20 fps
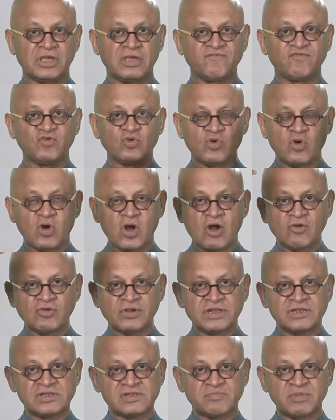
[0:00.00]
If you go out
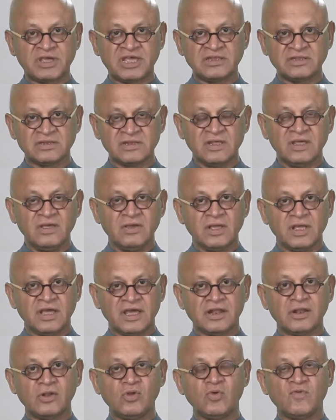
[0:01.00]
in space
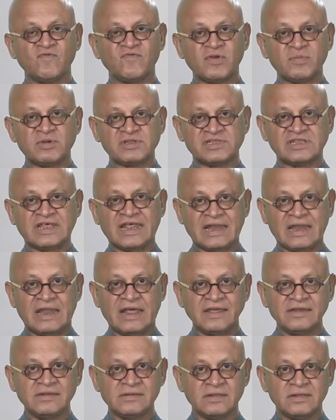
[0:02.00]
and look from a
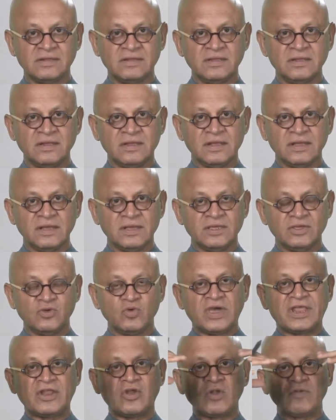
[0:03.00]
satellite, you
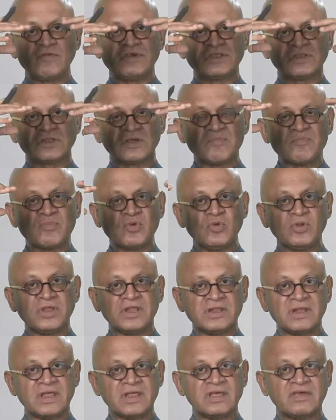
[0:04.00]
can always compute
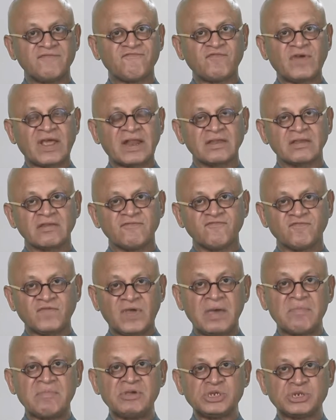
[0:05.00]
an effective
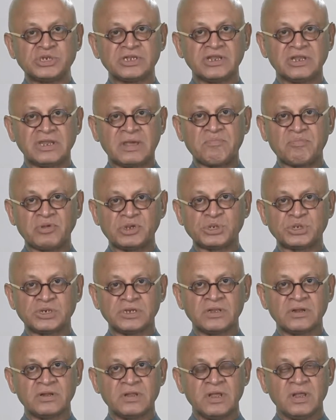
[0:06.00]
emission
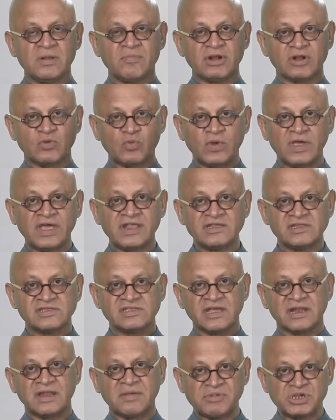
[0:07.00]
temperature, but where is
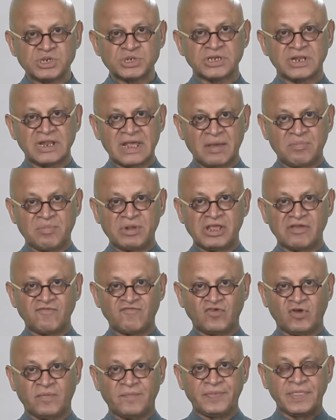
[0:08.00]
that emission happening
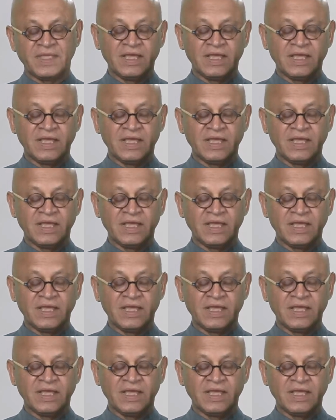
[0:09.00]
from?